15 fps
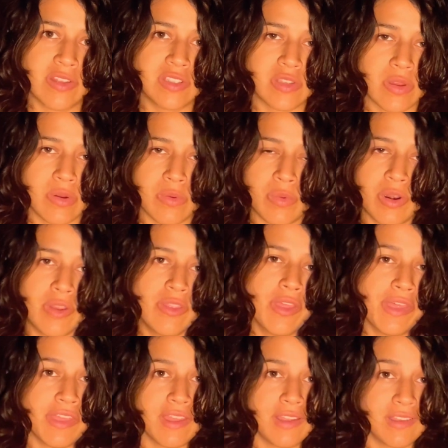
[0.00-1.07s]
So, what are the
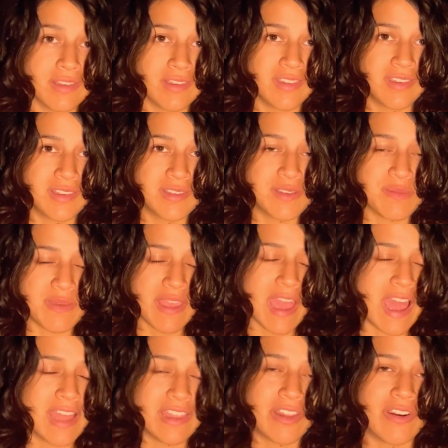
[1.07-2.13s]
things to be
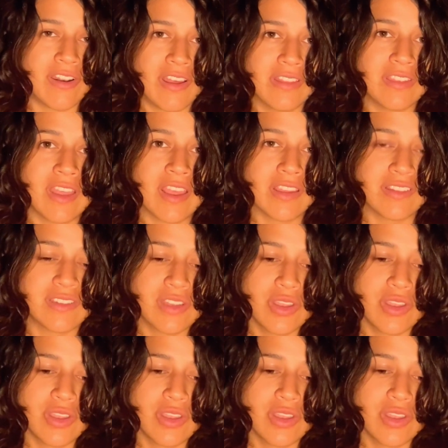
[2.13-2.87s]
had that are not things?